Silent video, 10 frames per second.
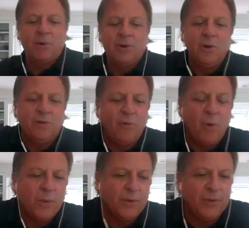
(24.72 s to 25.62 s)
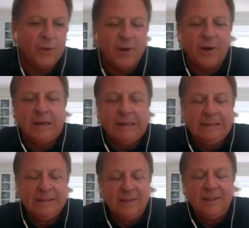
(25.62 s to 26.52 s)
to look forward to here.
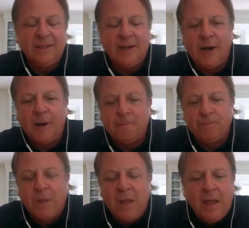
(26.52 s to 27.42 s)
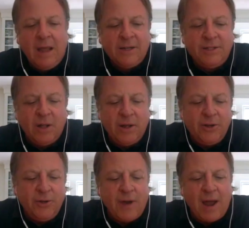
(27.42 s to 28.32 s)
Um,
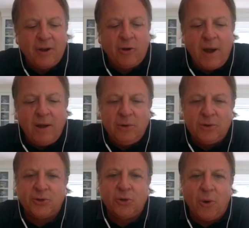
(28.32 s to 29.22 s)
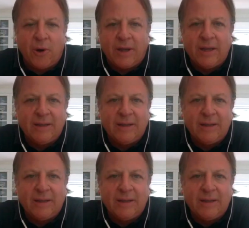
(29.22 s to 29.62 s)
Dylan, you've got a great little story.